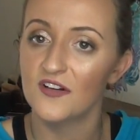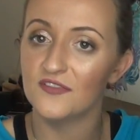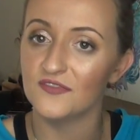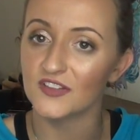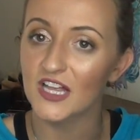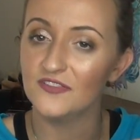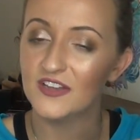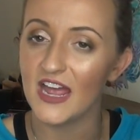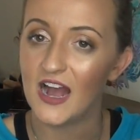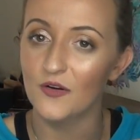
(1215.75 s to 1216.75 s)
fluff
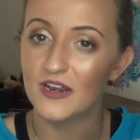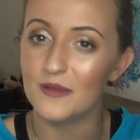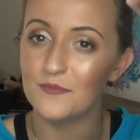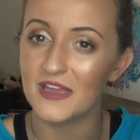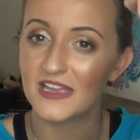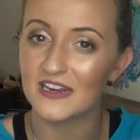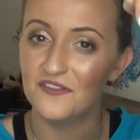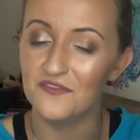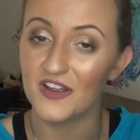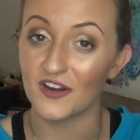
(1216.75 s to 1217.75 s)
it out and make it
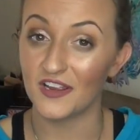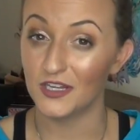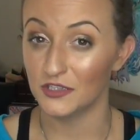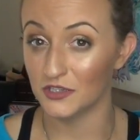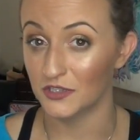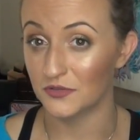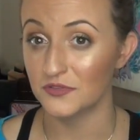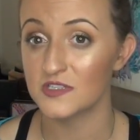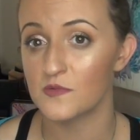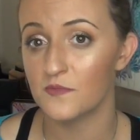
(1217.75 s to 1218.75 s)
a very
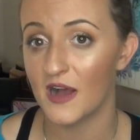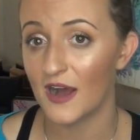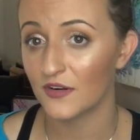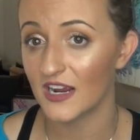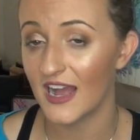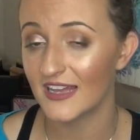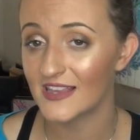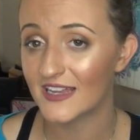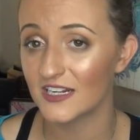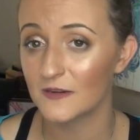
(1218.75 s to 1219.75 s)
loose powder
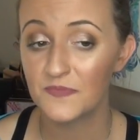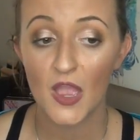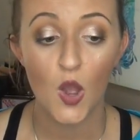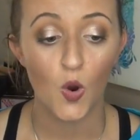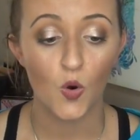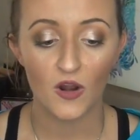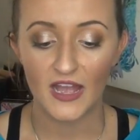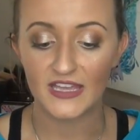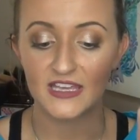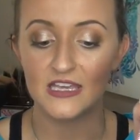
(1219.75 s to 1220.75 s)
highlighter or
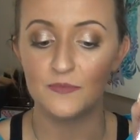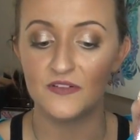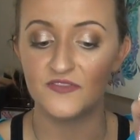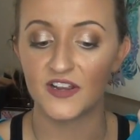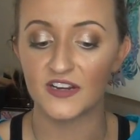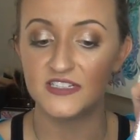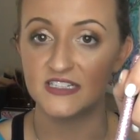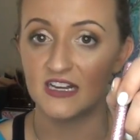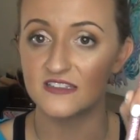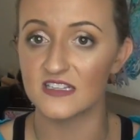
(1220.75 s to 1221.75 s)
I can keep it very
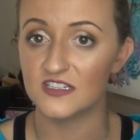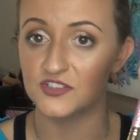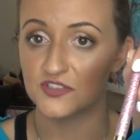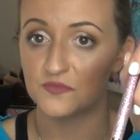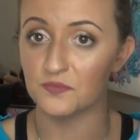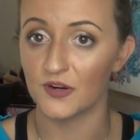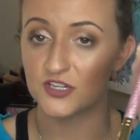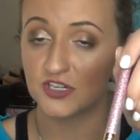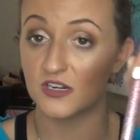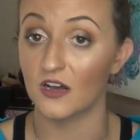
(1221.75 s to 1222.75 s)
dense and just
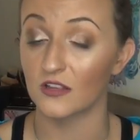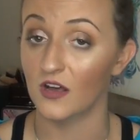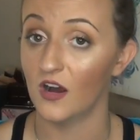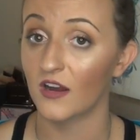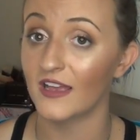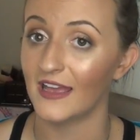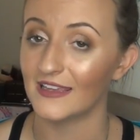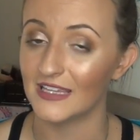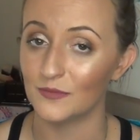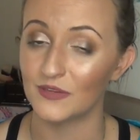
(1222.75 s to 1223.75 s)
brush it along
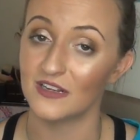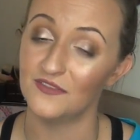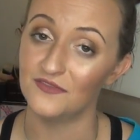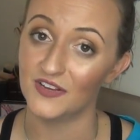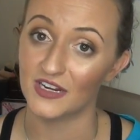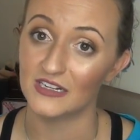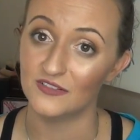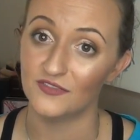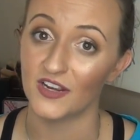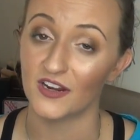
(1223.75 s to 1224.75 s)
and keep it a
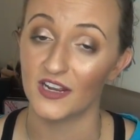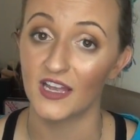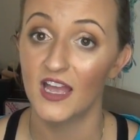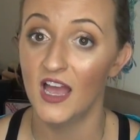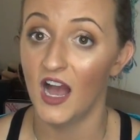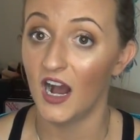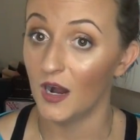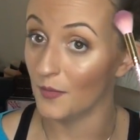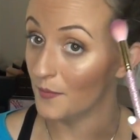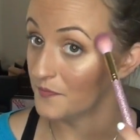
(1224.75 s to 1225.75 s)
very very
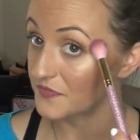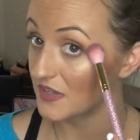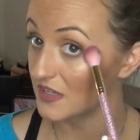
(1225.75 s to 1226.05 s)
um,